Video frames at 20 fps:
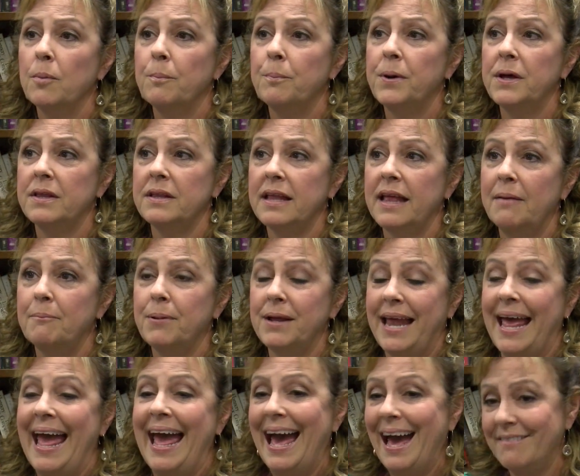But, but
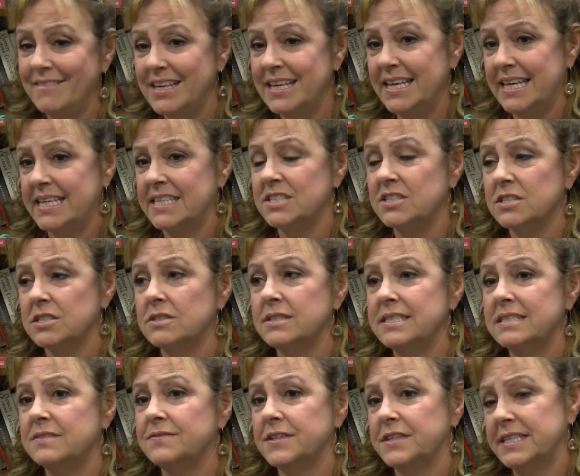having cancer
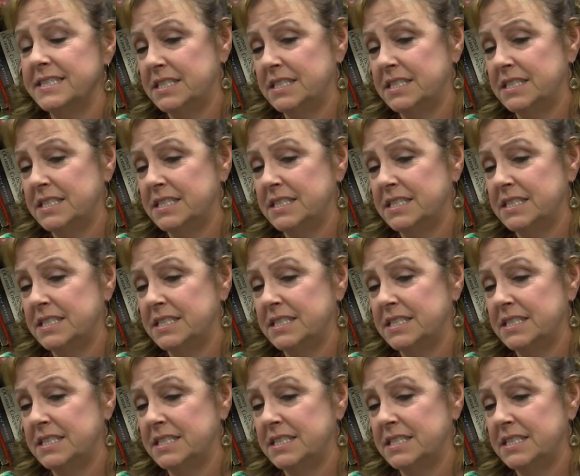is very